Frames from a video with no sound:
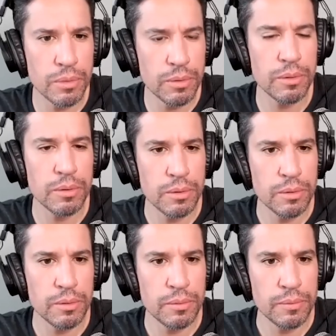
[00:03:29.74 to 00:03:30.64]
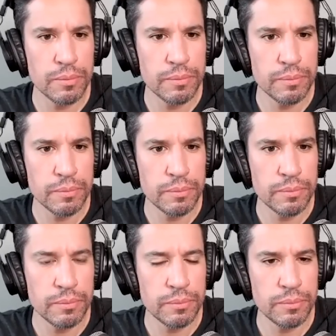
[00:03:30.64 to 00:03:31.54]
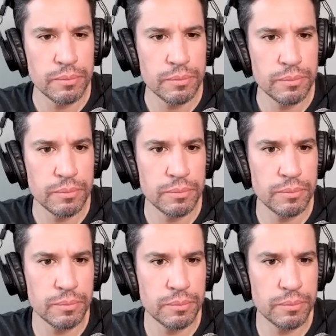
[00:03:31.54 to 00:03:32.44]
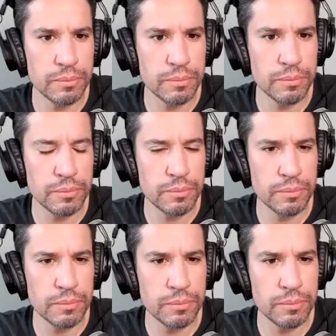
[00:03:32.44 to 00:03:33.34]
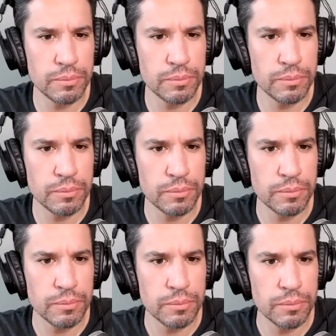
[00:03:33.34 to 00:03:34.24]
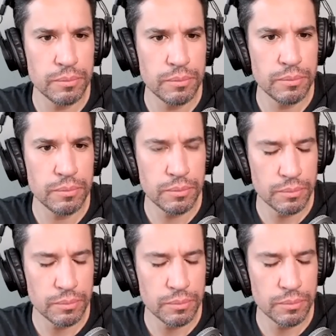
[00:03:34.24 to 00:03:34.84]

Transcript: The person shown says nothing.